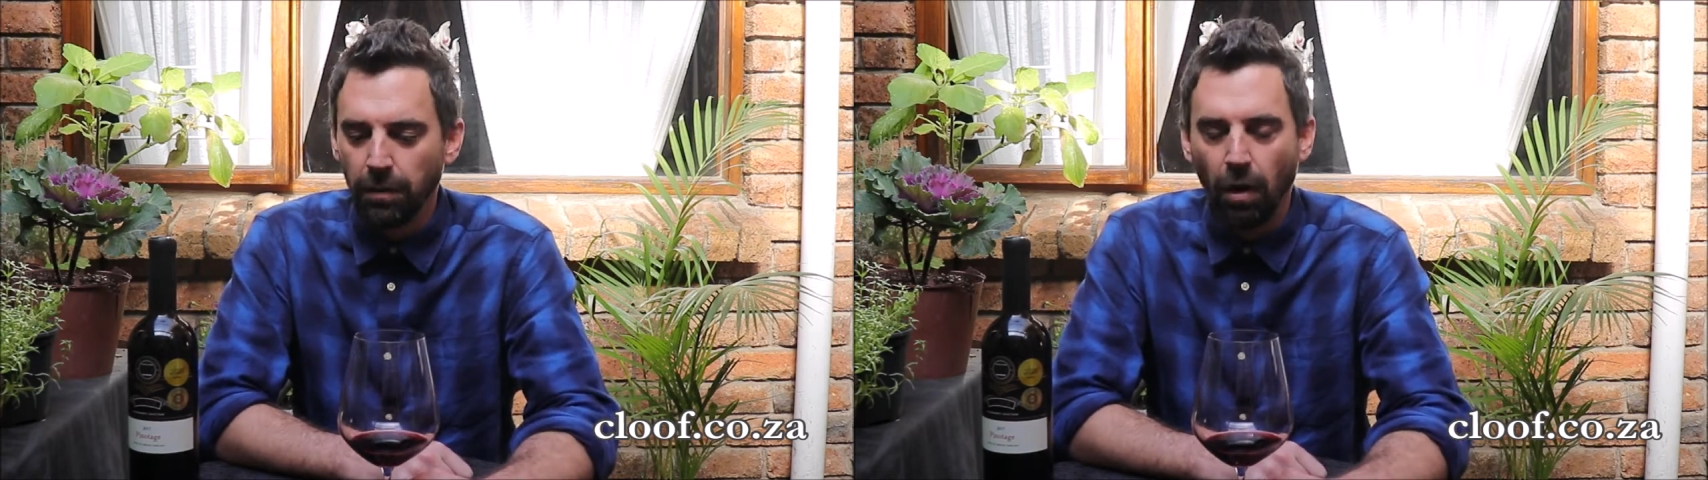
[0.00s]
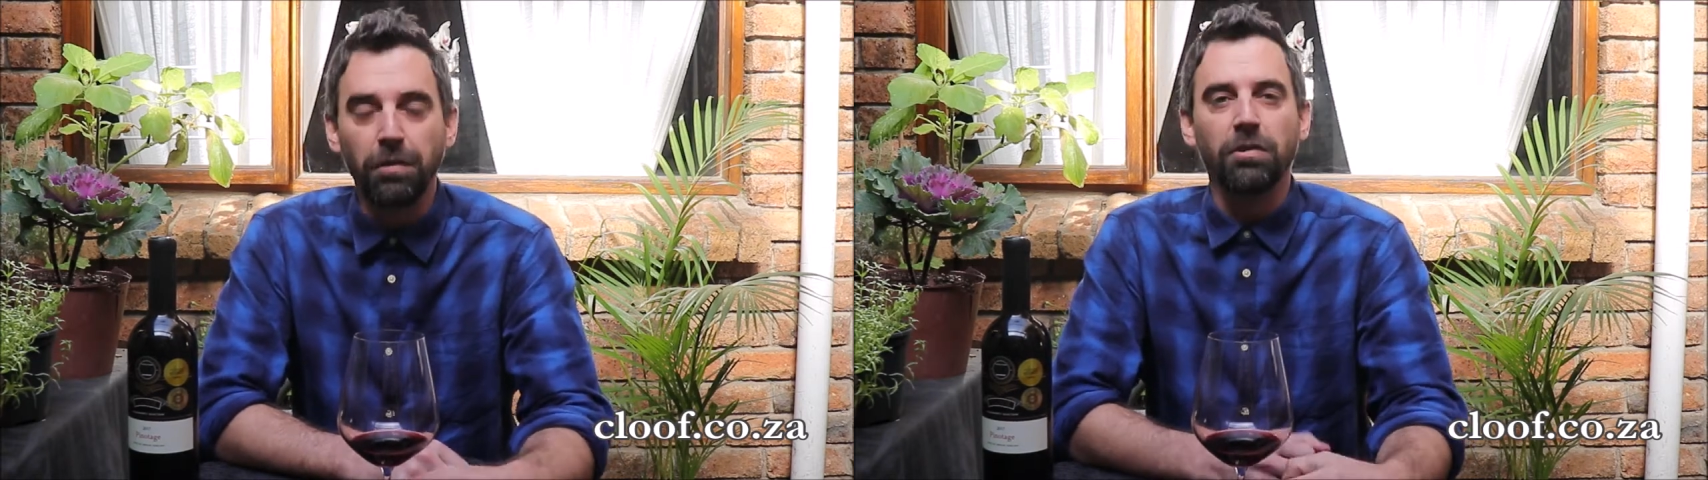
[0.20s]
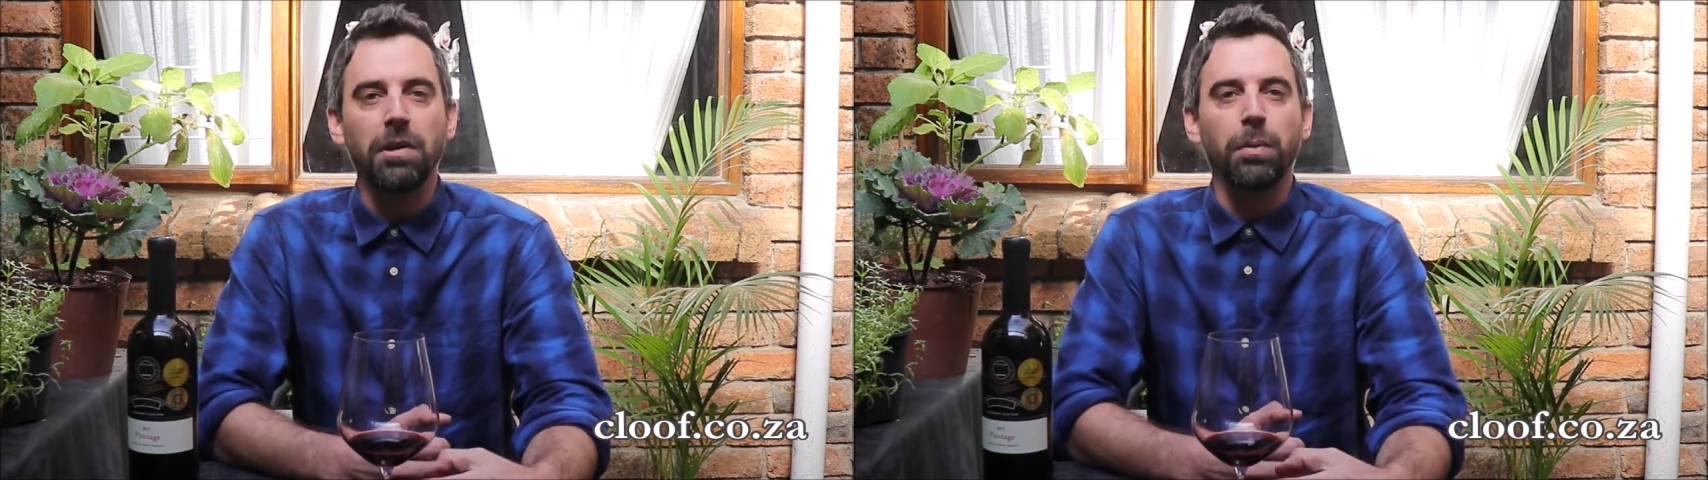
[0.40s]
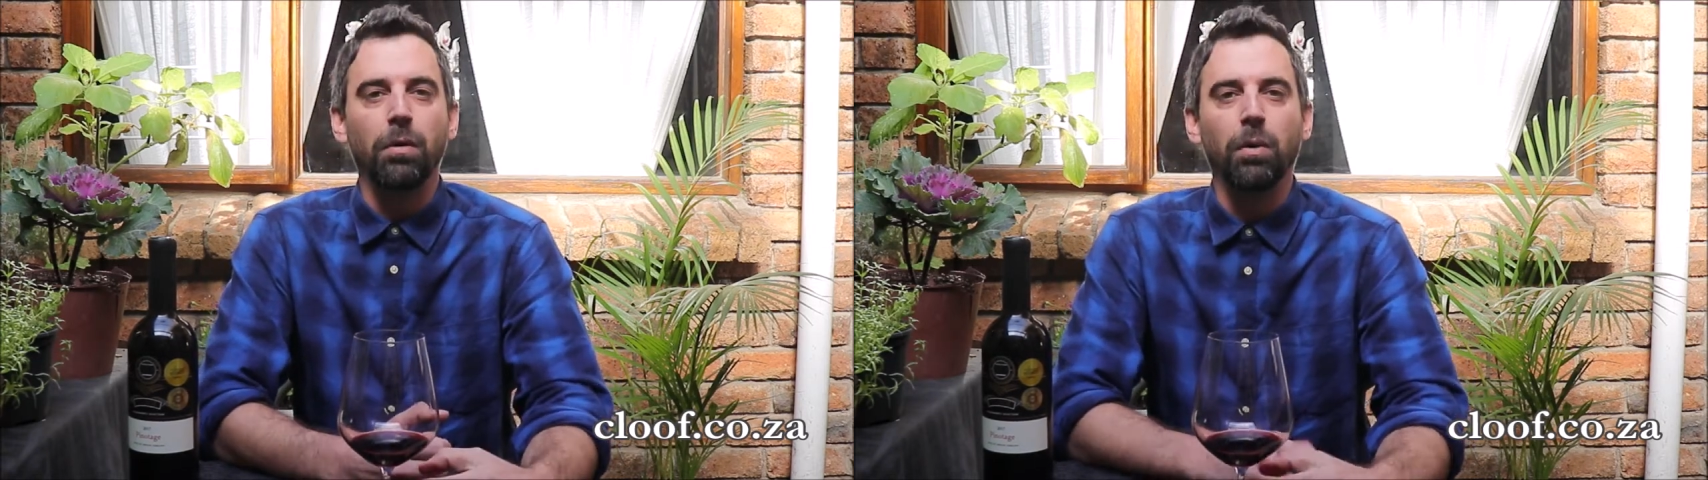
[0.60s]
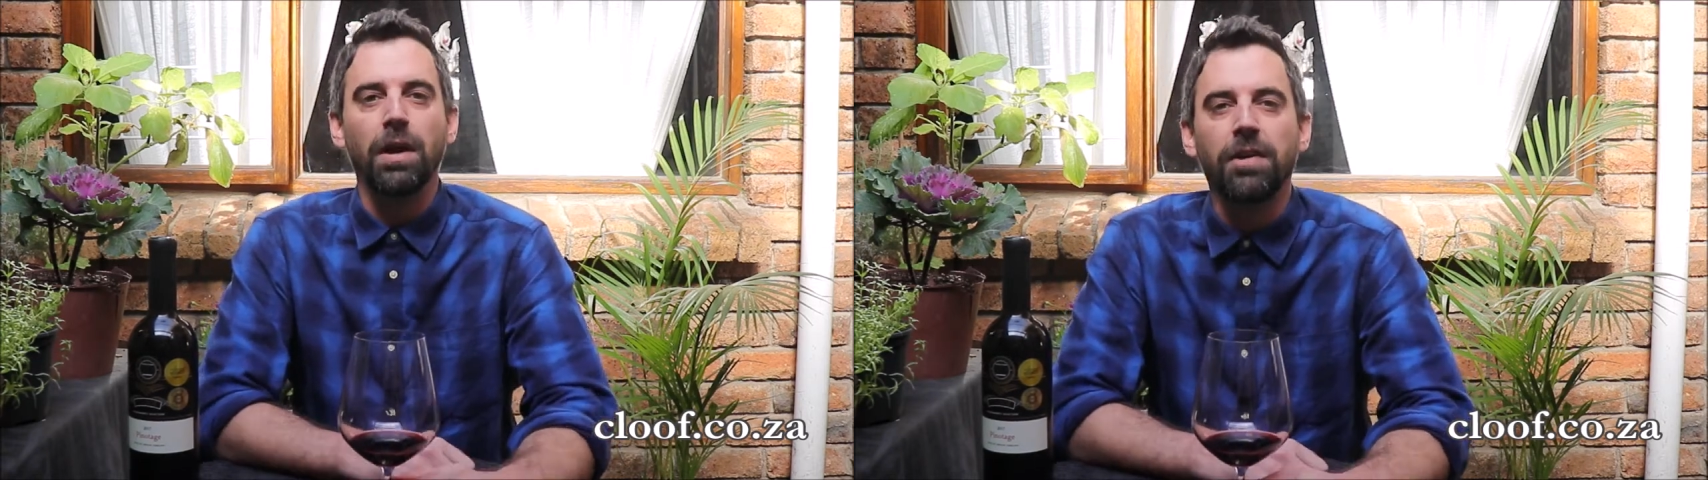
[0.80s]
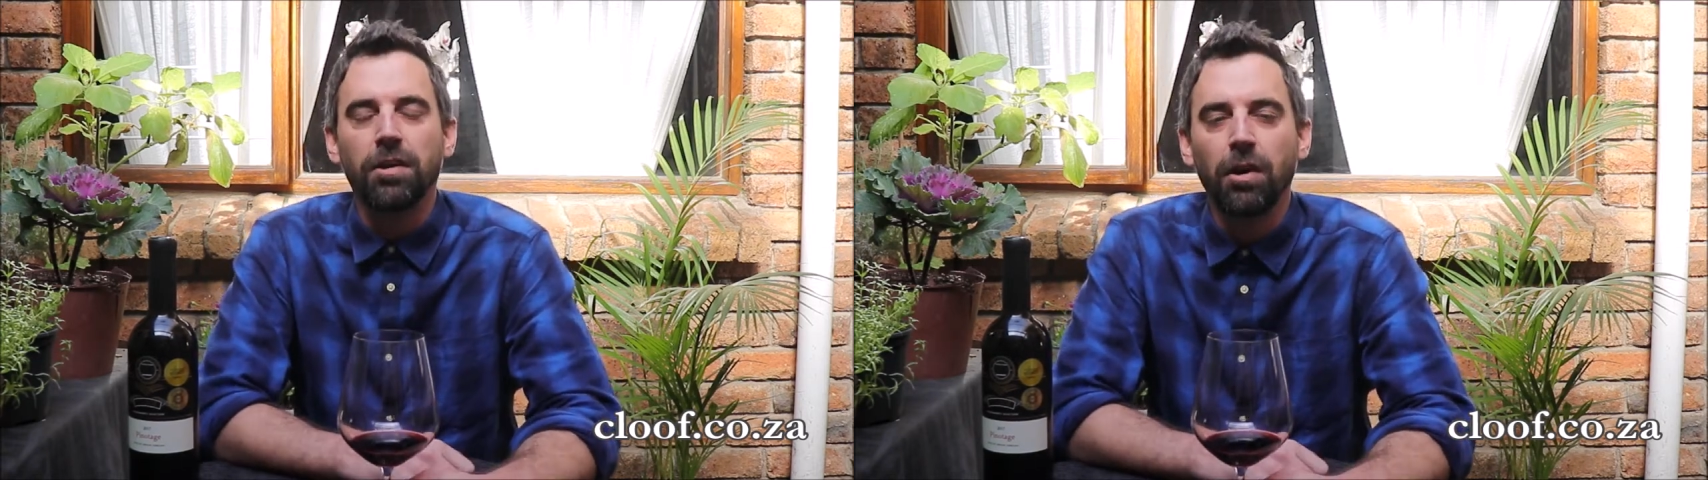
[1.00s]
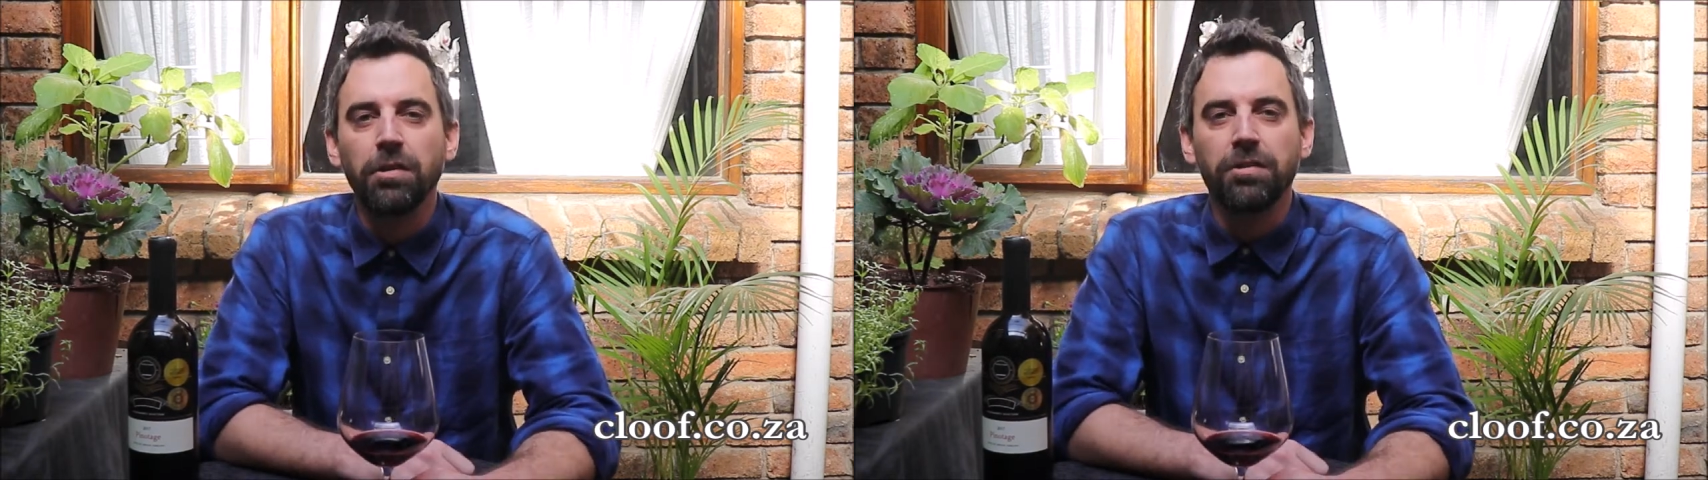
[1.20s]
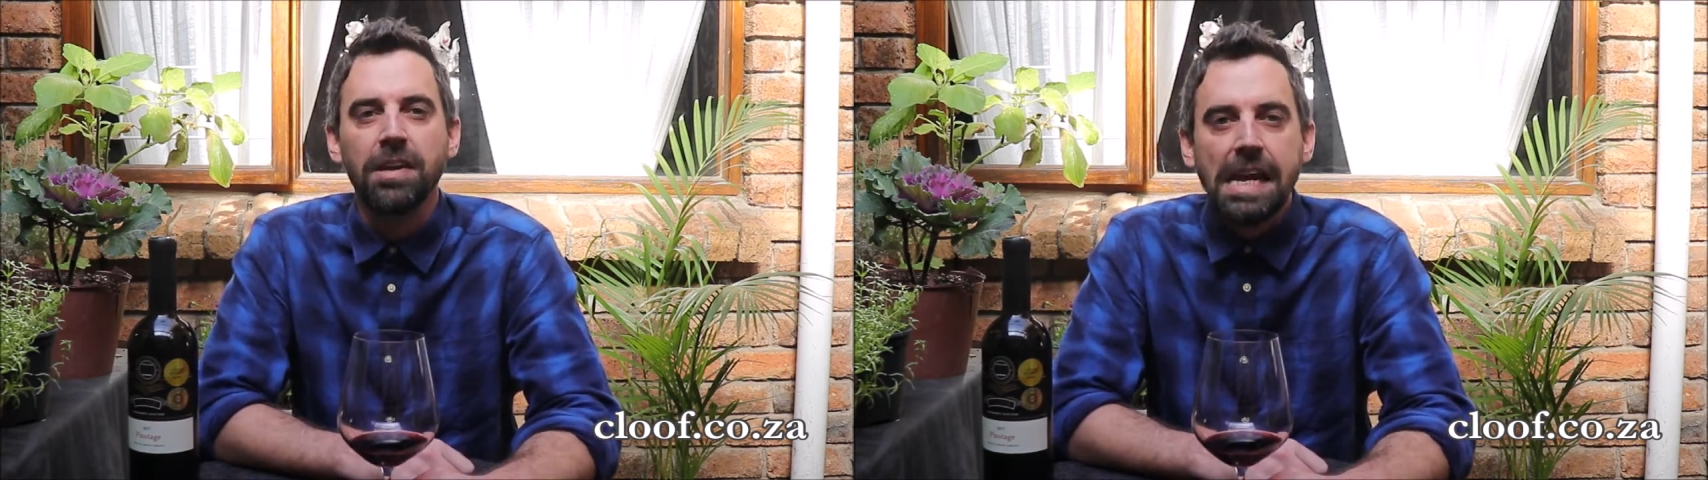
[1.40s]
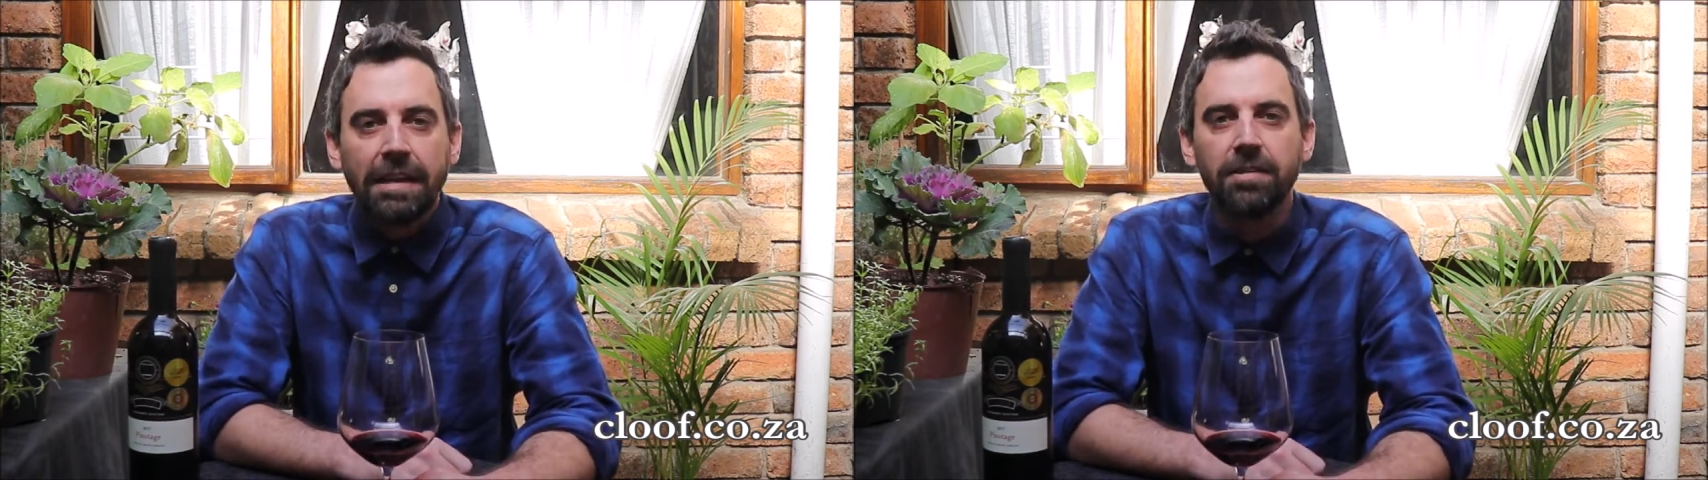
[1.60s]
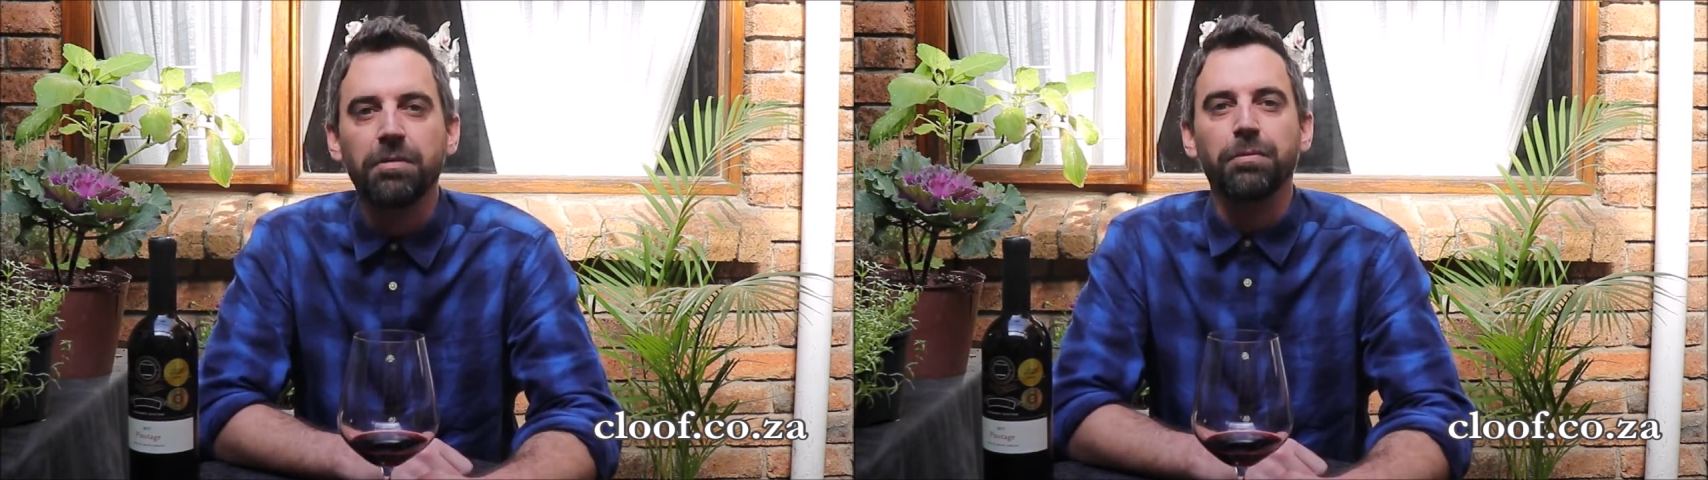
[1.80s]
obviously we all have our own
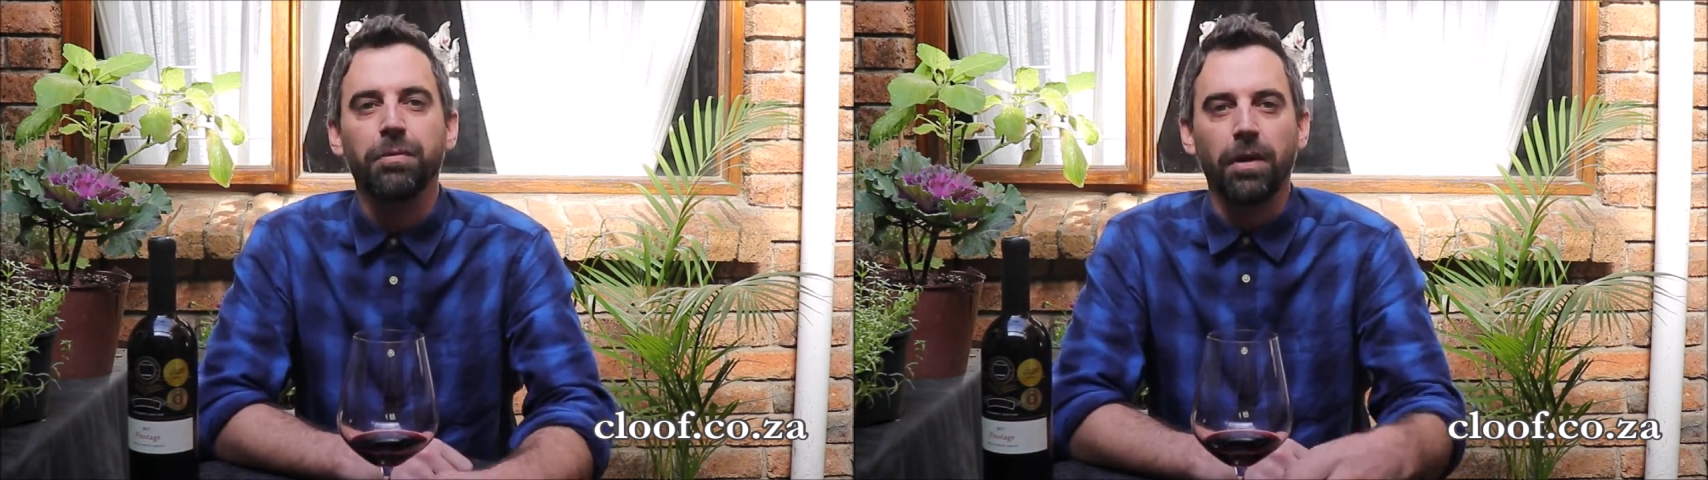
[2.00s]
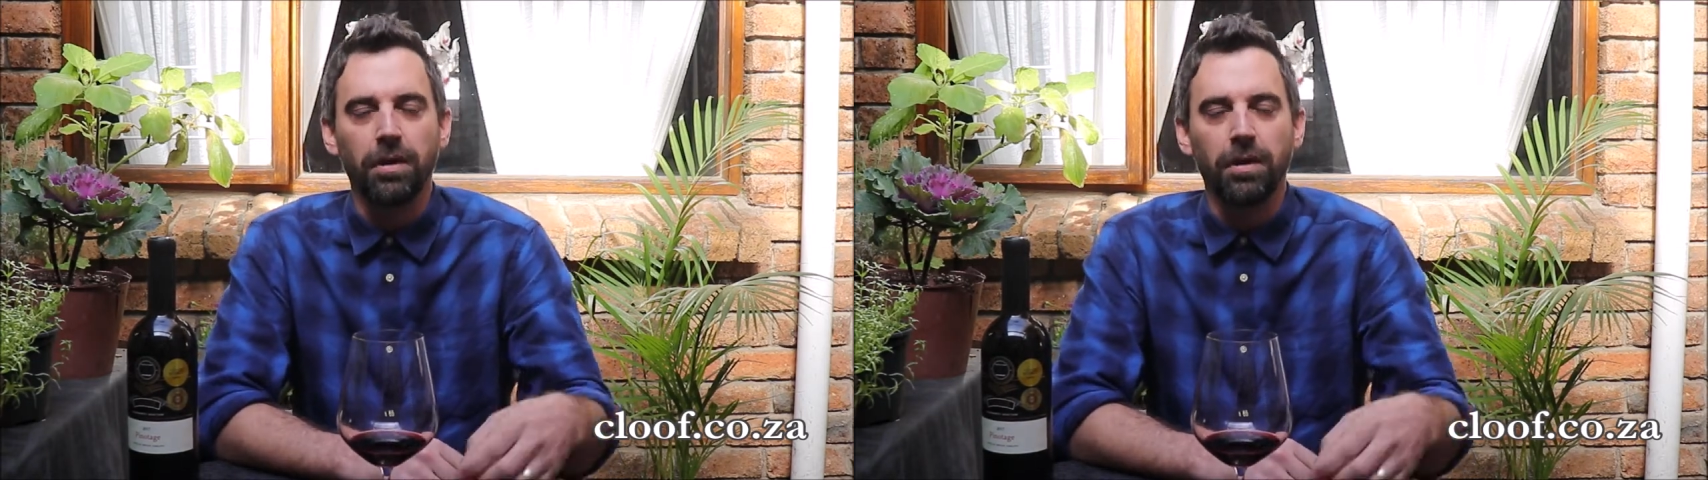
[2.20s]
selective